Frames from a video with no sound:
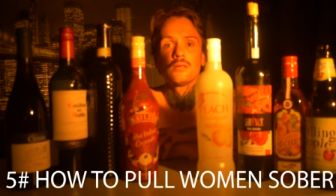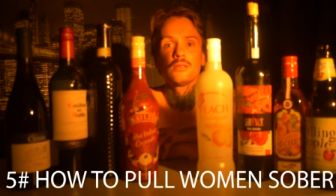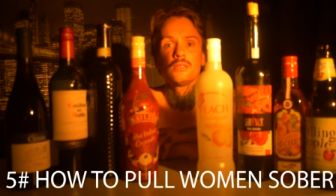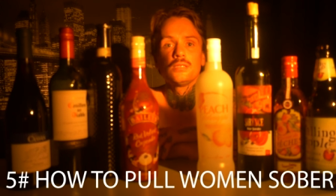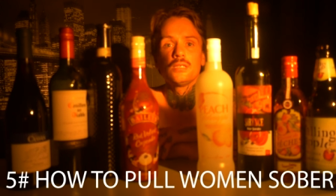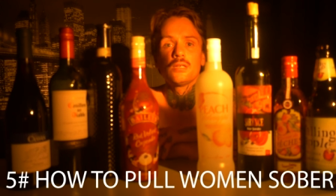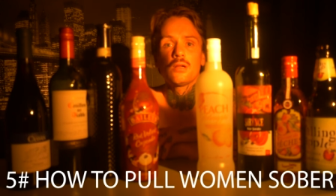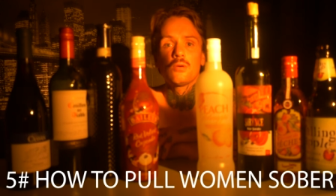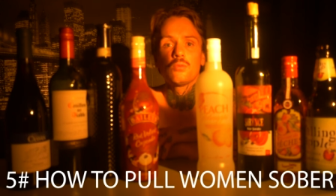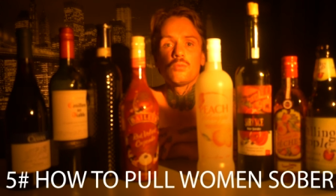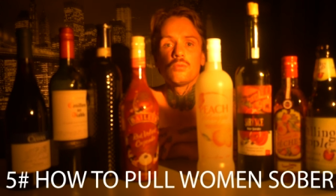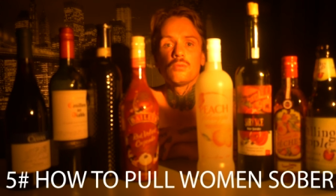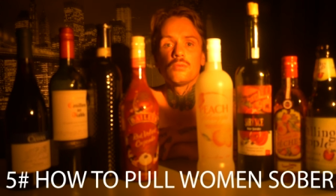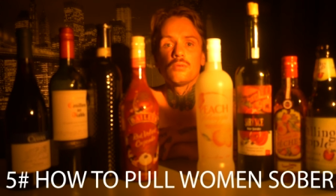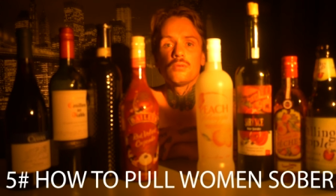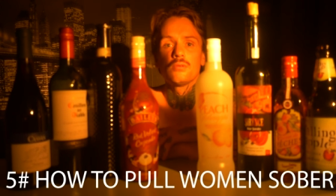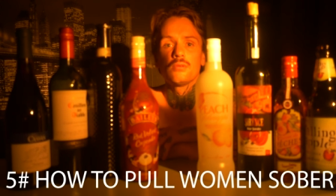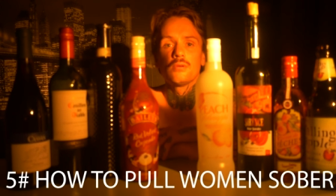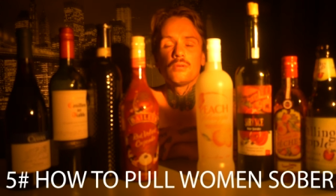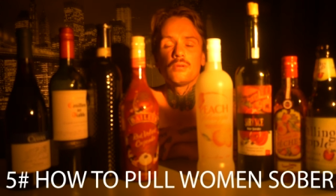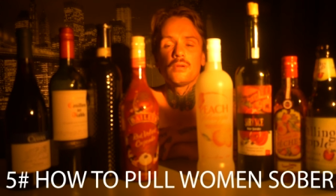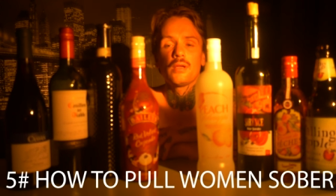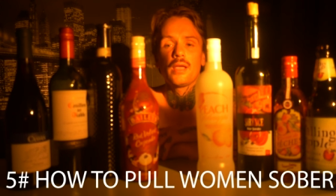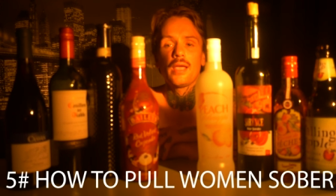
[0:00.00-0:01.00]
you know,
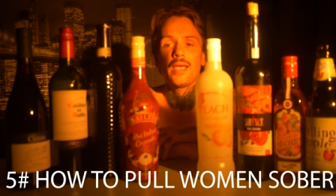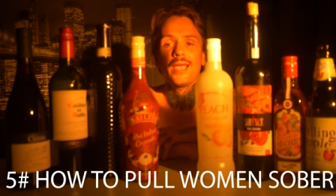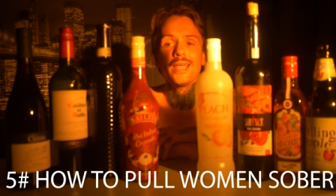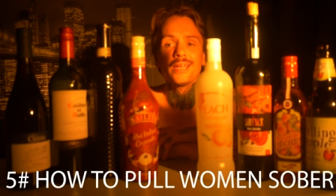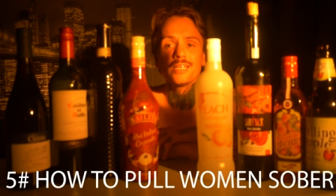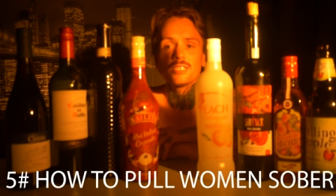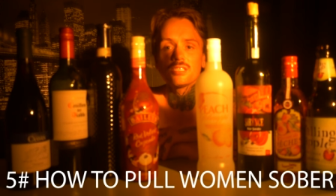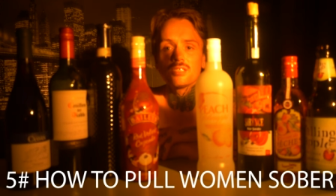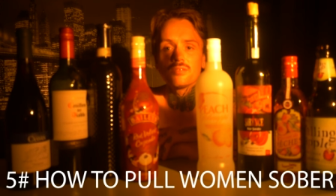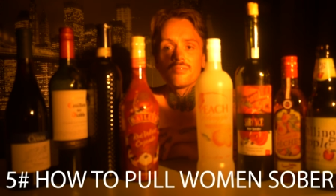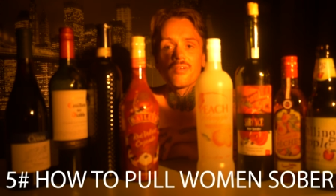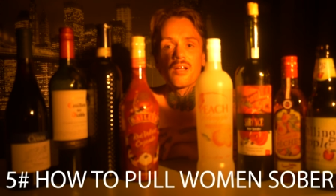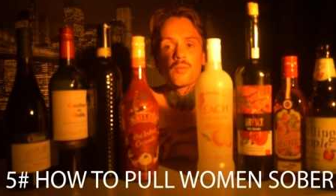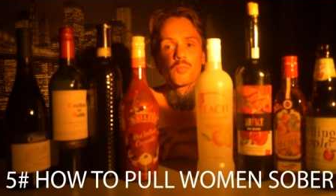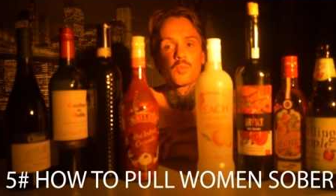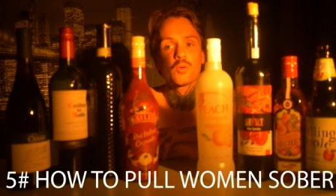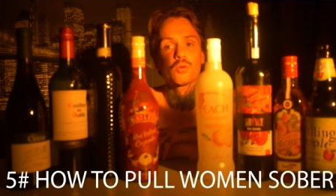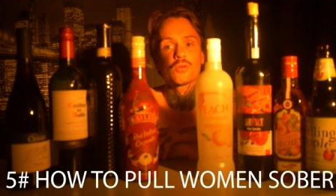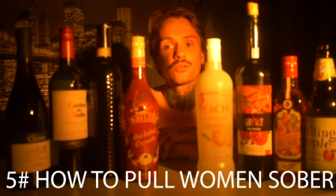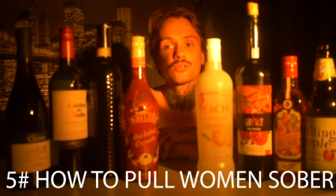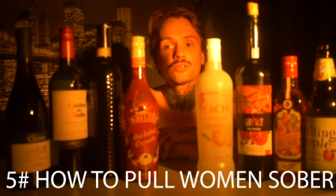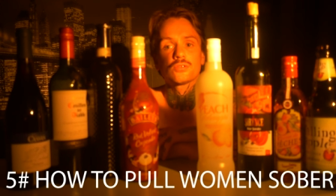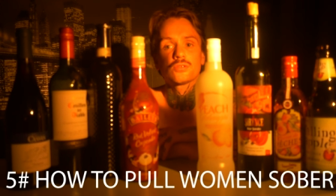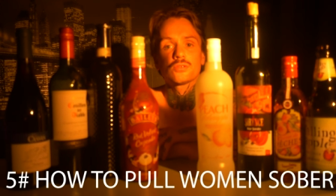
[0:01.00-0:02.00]
energy
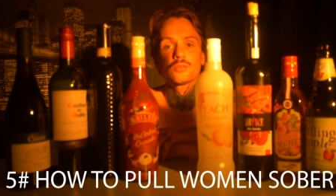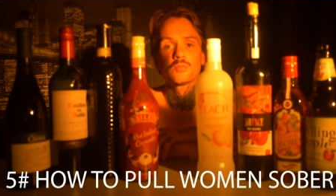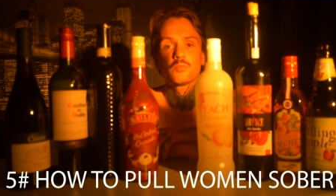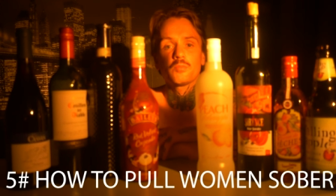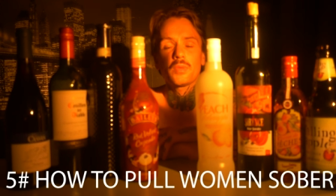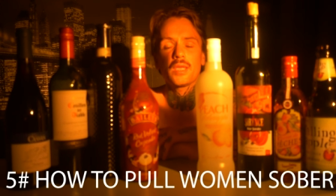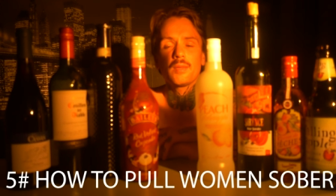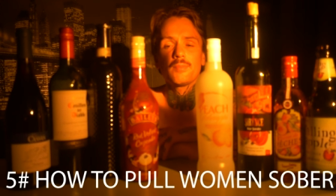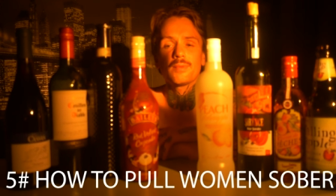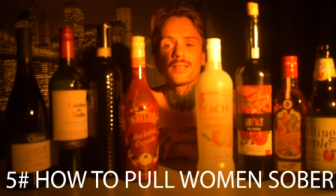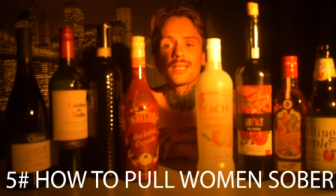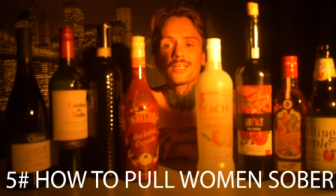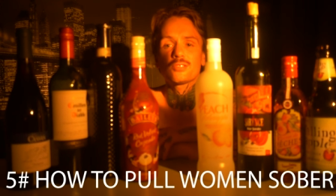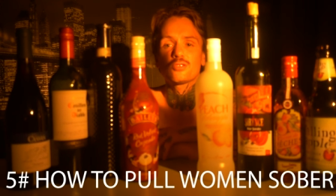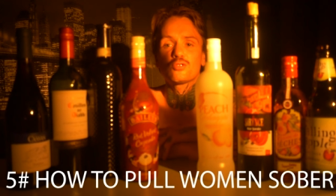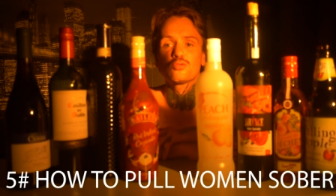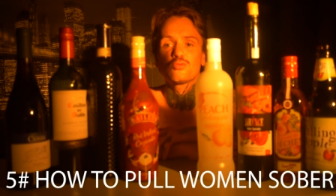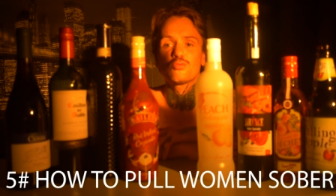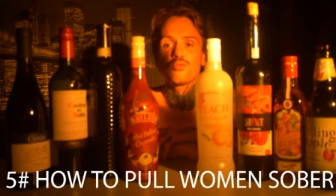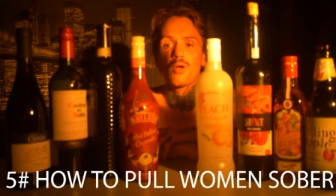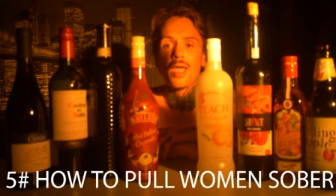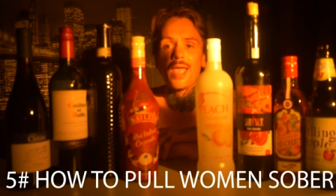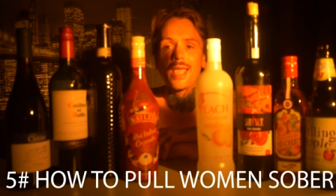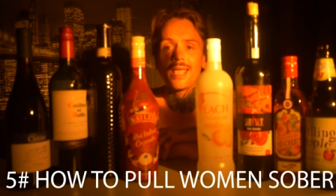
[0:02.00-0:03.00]
vampires? People that
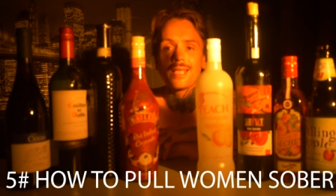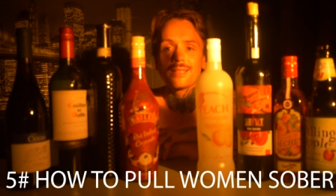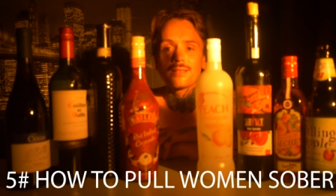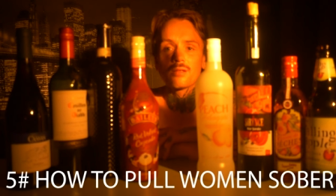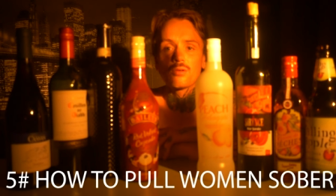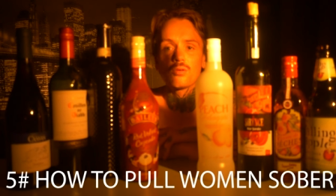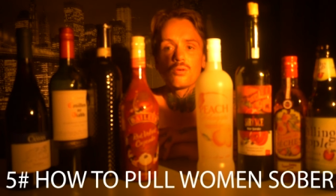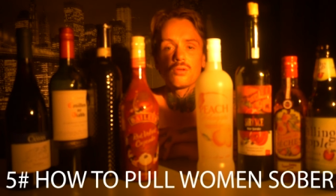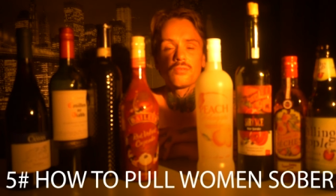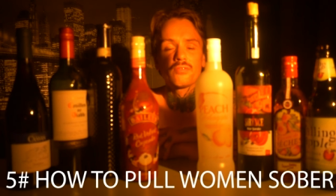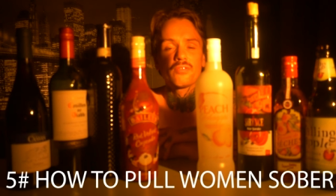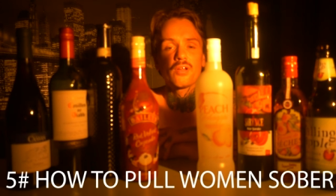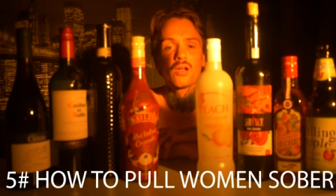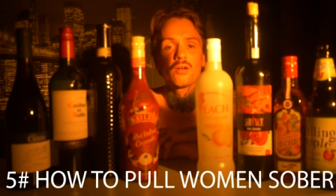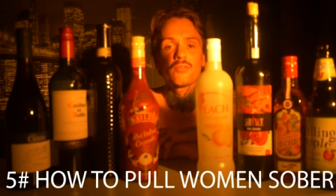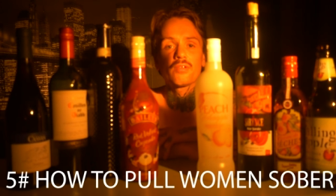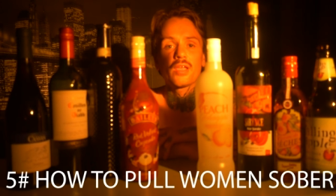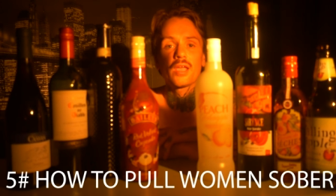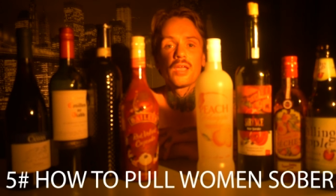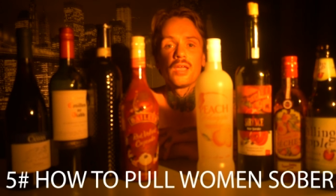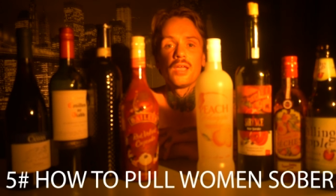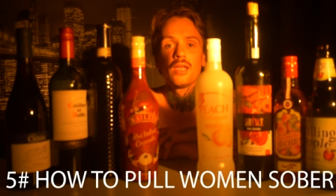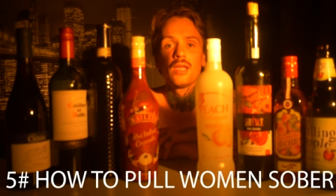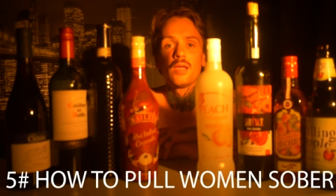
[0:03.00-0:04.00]
drain the life out of you.